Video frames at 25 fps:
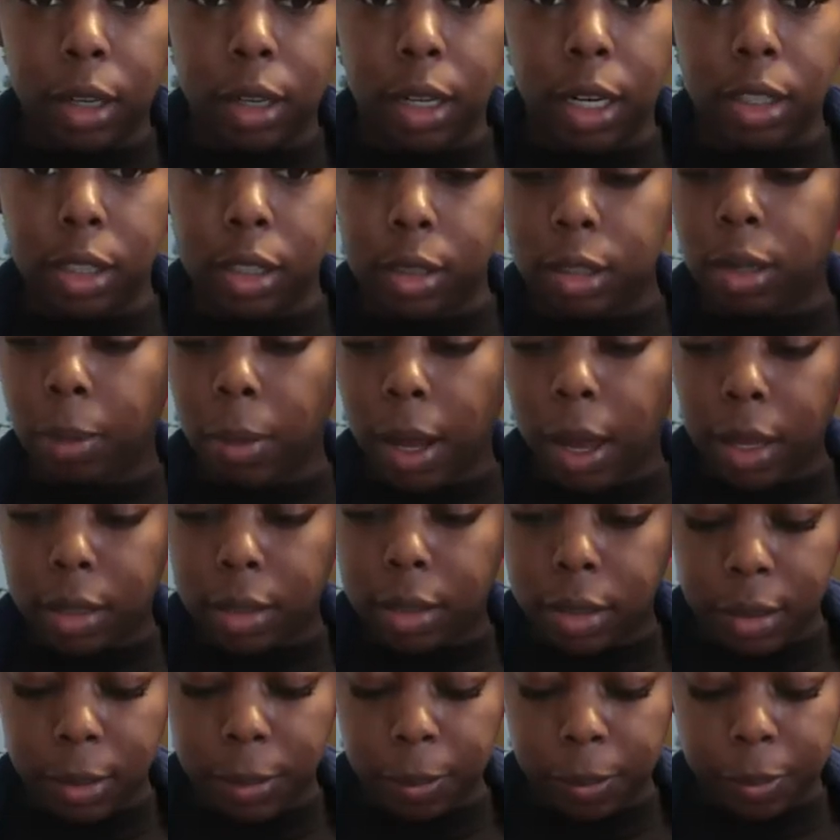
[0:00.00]
kitchen
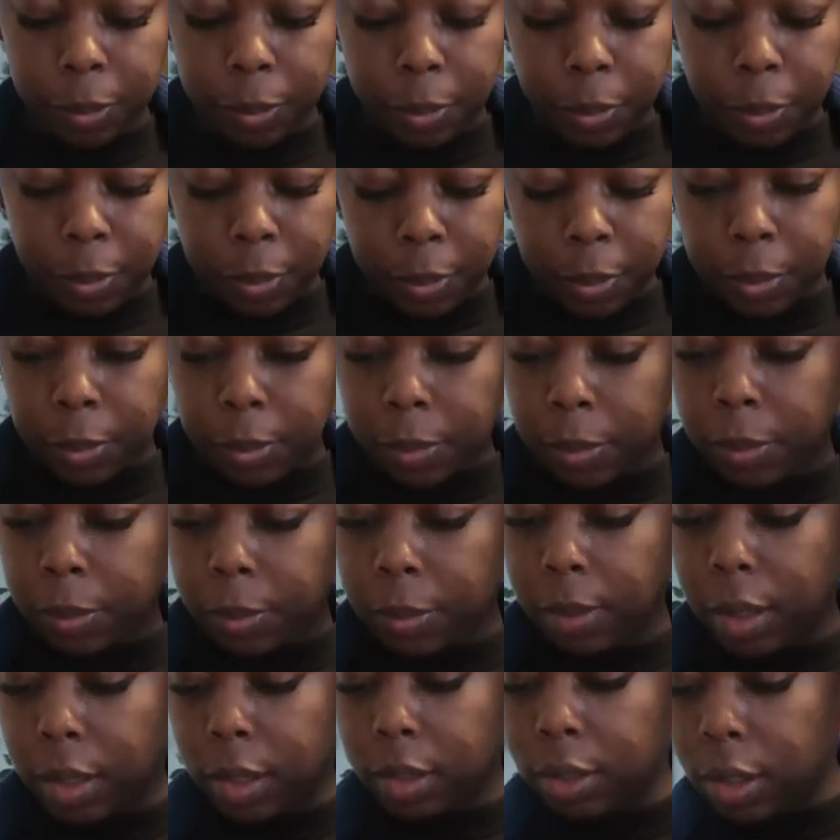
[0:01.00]
supplies.
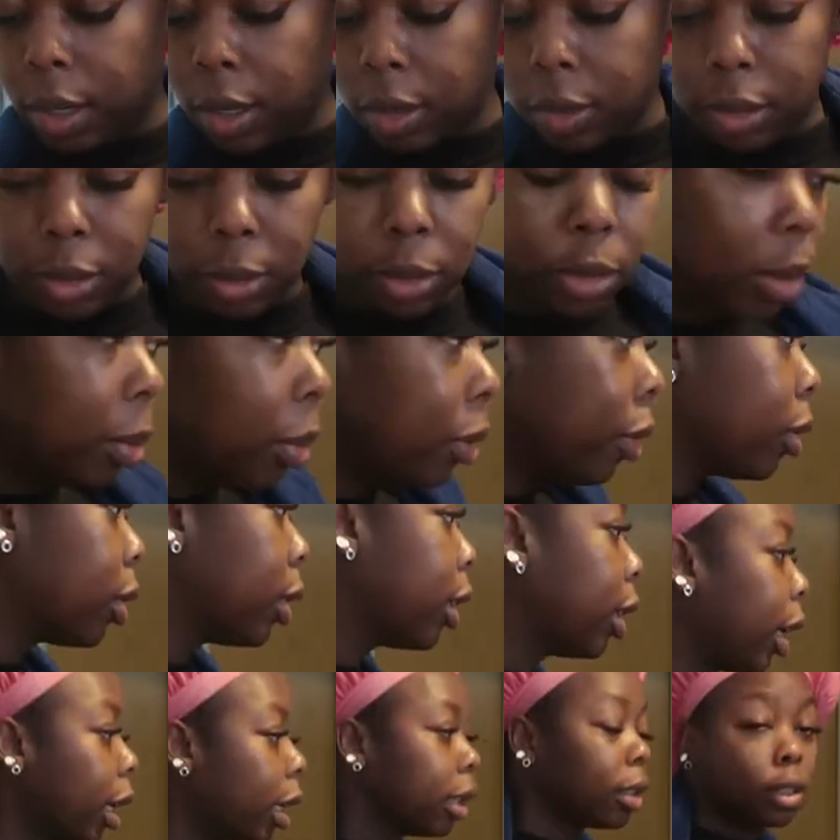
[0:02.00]
And y'all, as soon as we move on
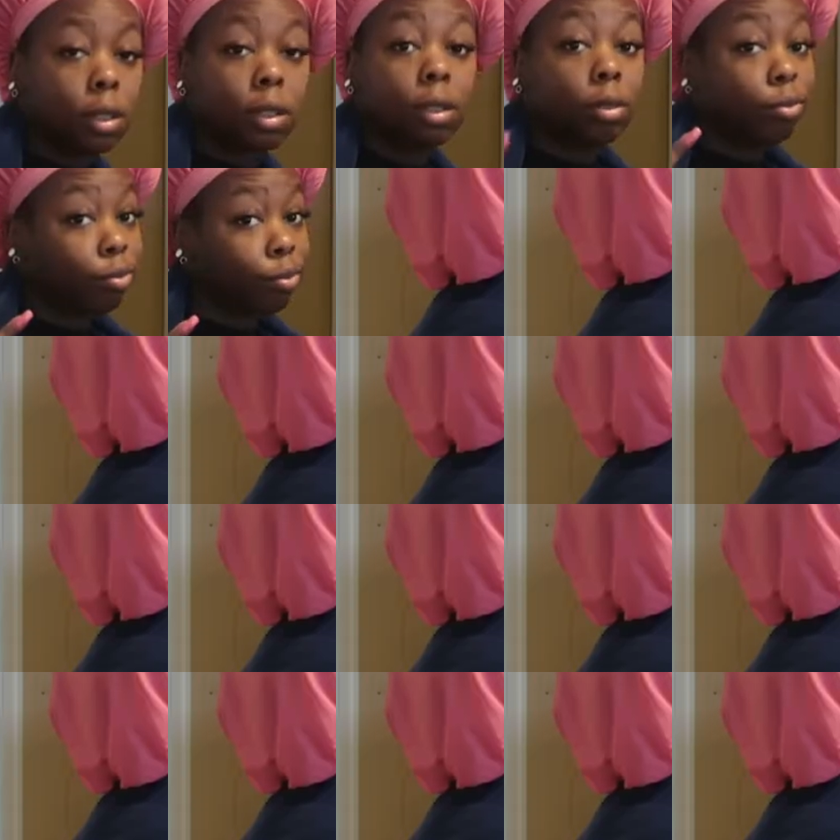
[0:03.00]
to the next,